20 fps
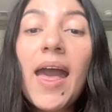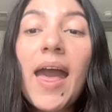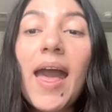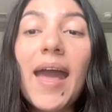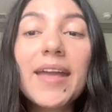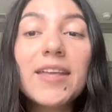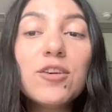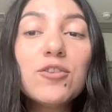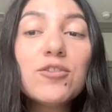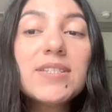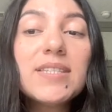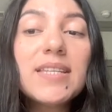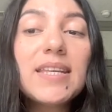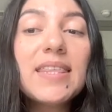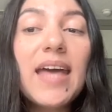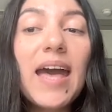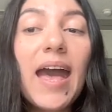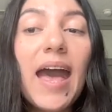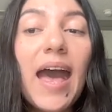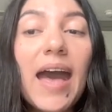And you'll see
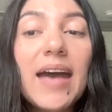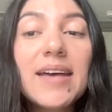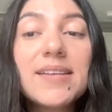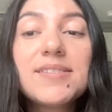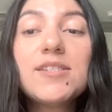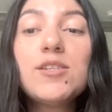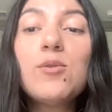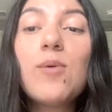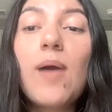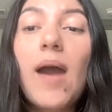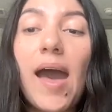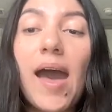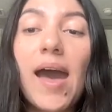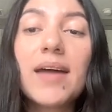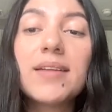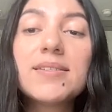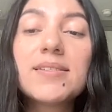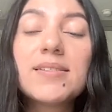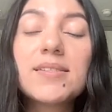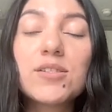that as you
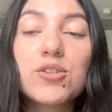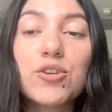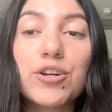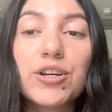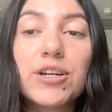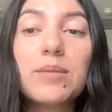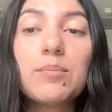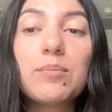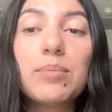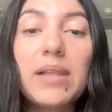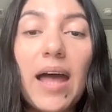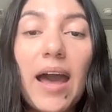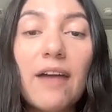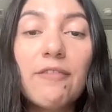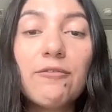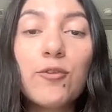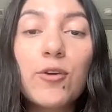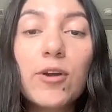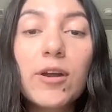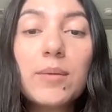add certain
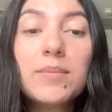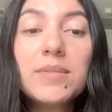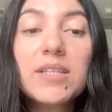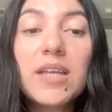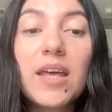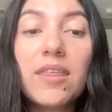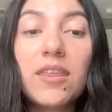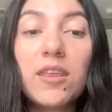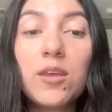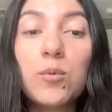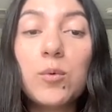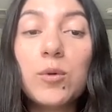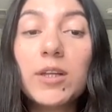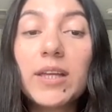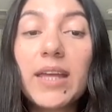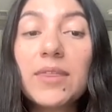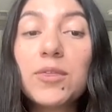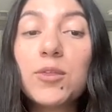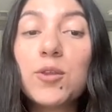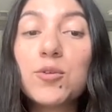platforms, you will
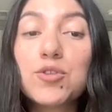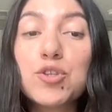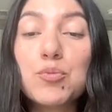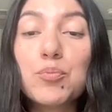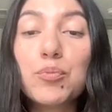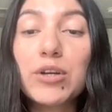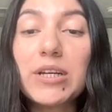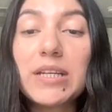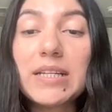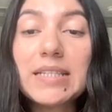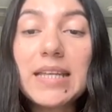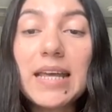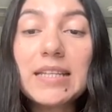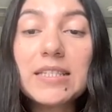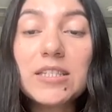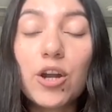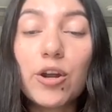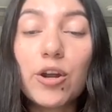get those presets